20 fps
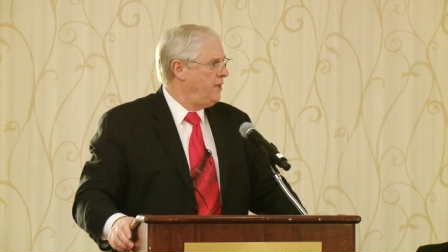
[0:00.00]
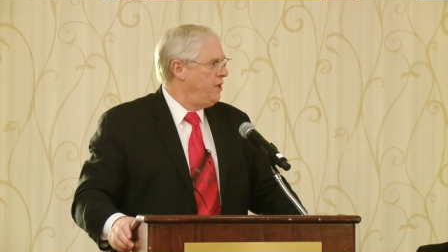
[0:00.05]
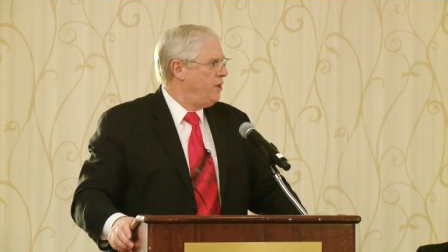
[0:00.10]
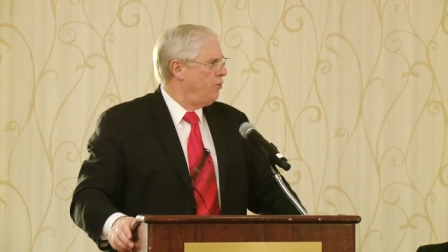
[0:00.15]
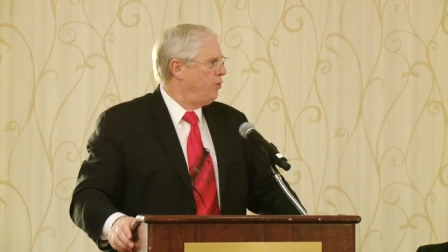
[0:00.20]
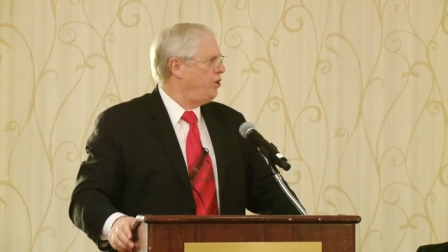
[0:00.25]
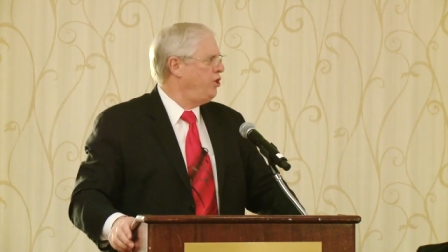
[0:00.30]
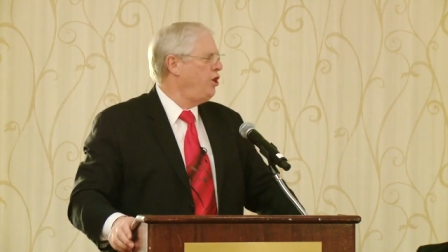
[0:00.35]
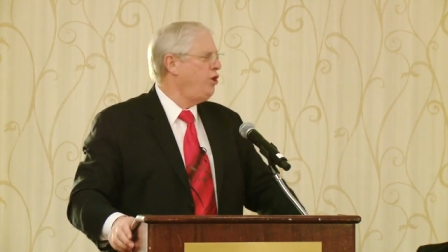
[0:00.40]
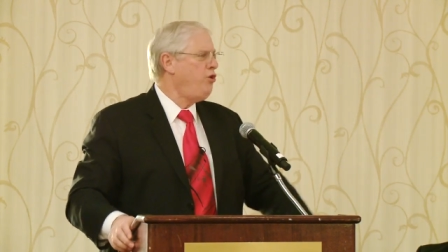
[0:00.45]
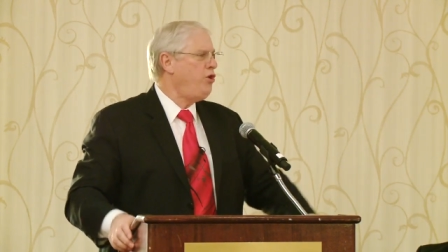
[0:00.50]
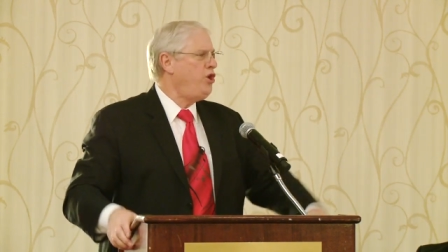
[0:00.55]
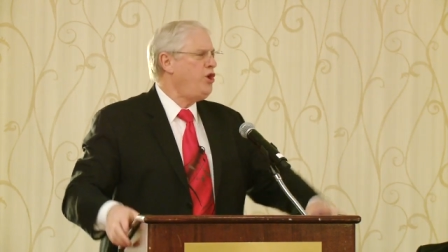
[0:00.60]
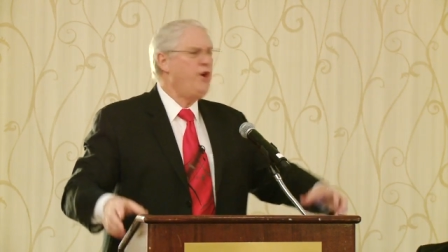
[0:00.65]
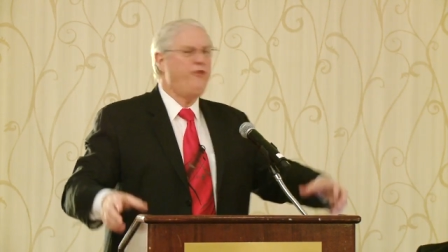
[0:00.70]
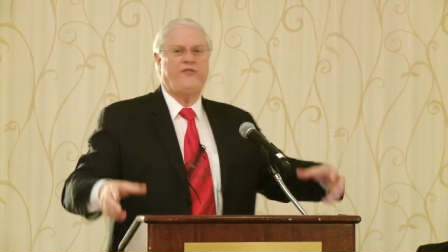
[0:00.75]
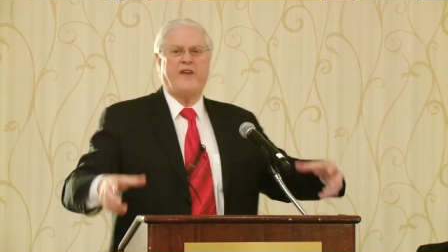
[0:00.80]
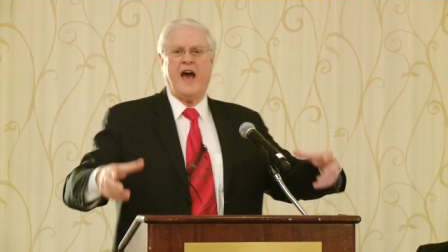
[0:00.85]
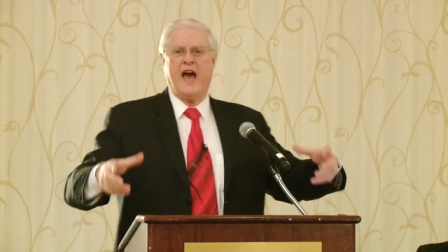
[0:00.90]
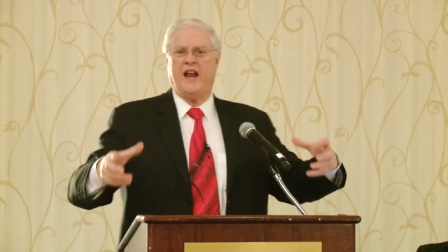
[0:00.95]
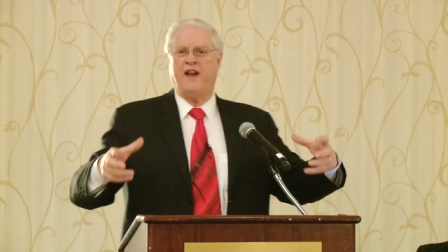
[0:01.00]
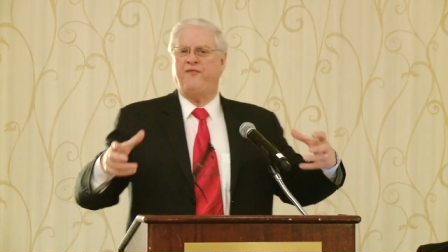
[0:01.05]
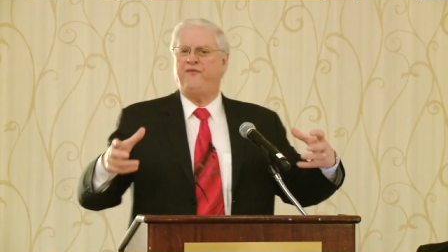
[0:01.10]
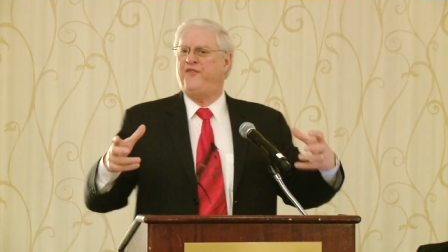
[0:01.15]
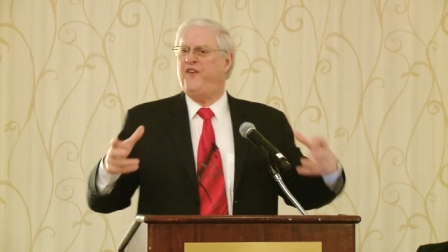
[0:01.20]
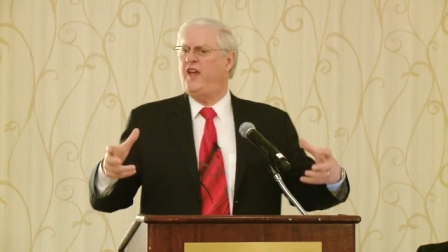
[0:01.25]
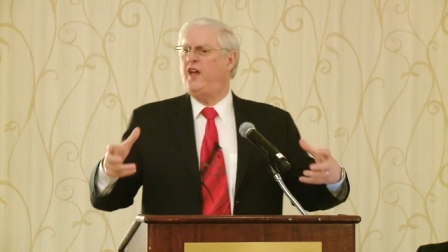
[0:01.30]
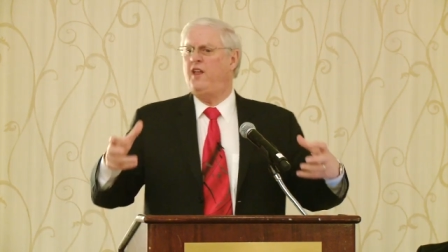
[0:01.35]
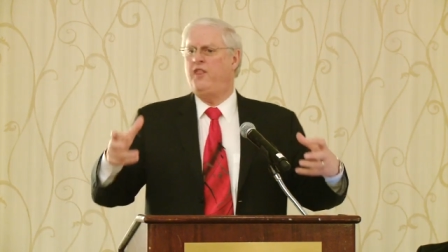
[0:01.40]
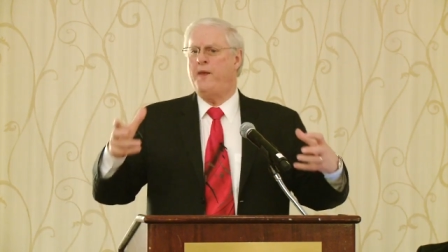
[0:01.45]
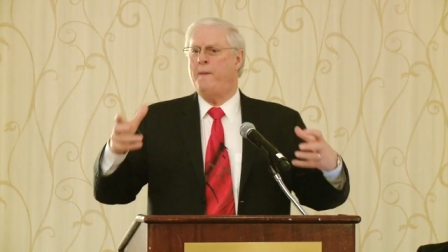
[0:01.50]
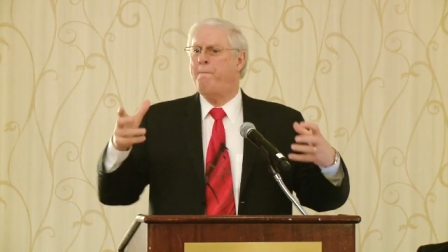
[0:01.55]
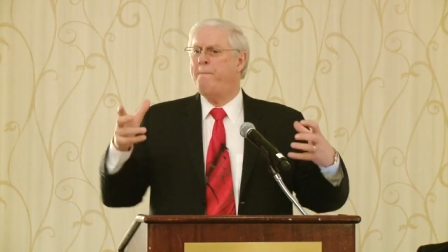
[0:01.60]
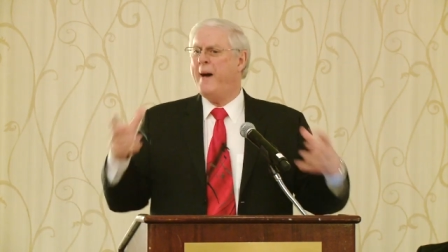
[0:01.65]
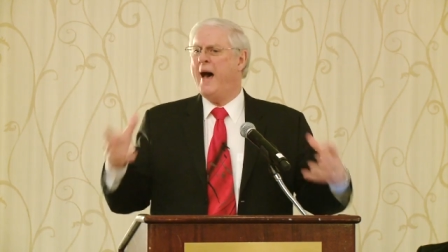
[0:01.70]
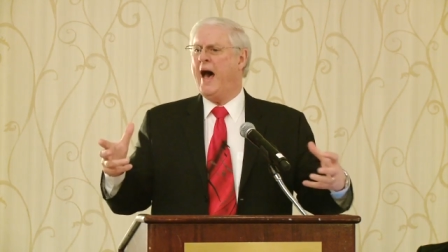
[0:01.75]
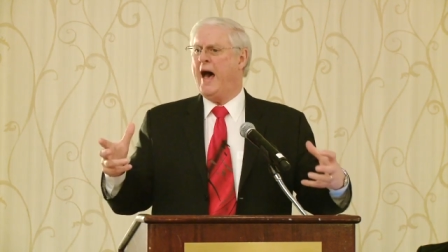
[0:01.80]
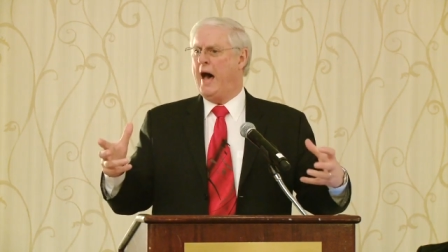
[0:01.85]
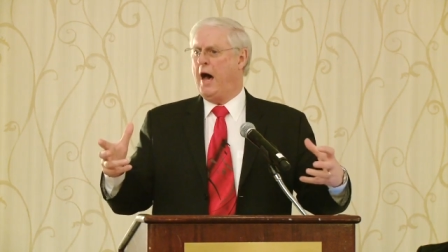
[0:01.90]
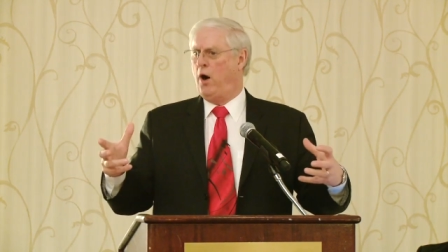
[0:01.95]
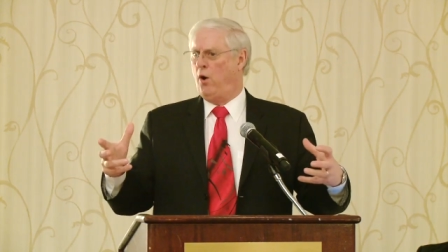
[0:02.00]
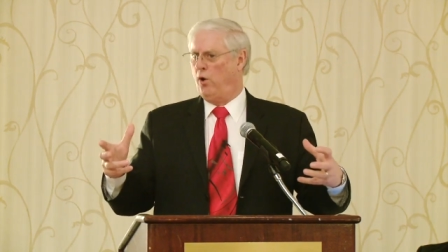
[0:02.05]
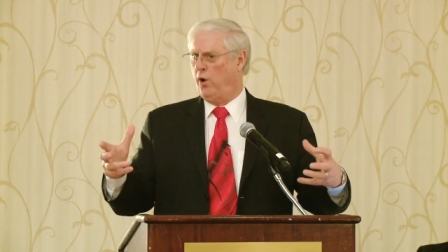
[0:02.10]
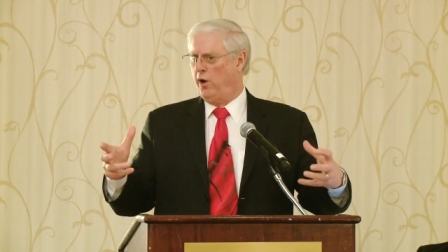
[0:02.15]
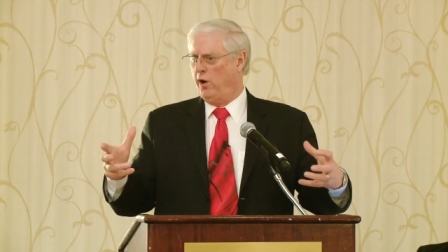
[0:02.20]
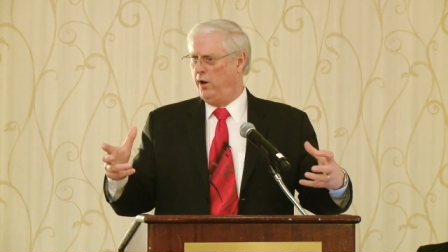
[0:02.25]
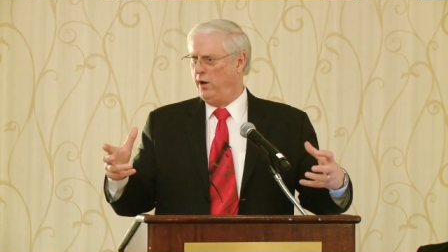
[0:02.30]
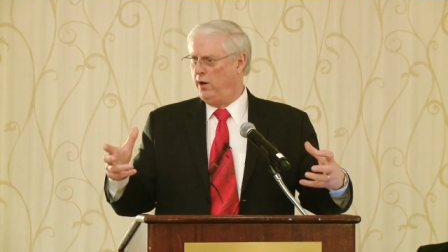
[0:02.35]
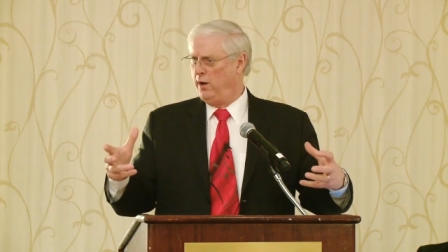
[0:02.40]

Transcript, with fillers: When you, you've got to feel the power